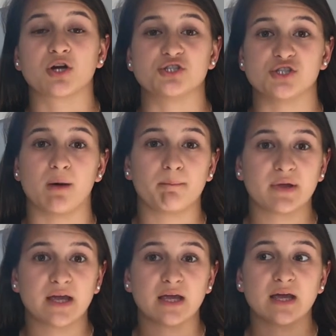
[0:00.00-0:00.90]
are
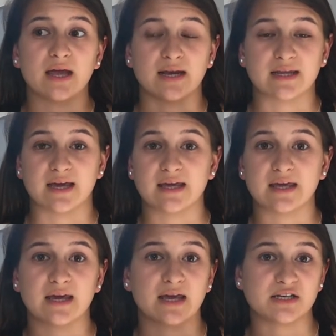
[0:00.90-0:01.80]
jumping and
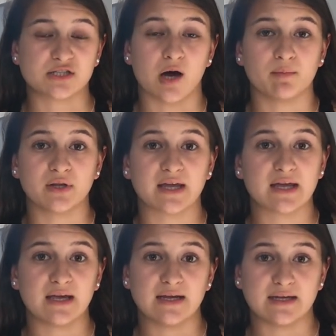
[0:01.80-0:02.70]
kicking and
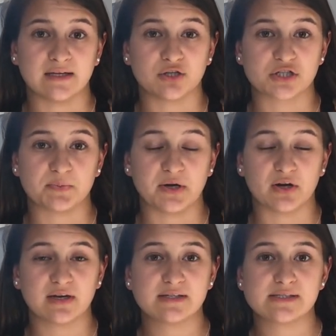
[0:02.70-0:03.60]
tumbling in your
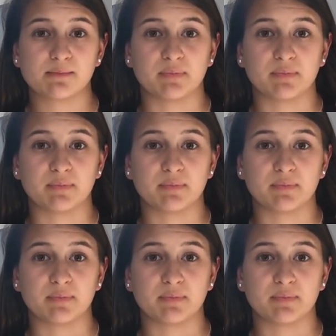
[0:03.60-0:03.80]
spirits,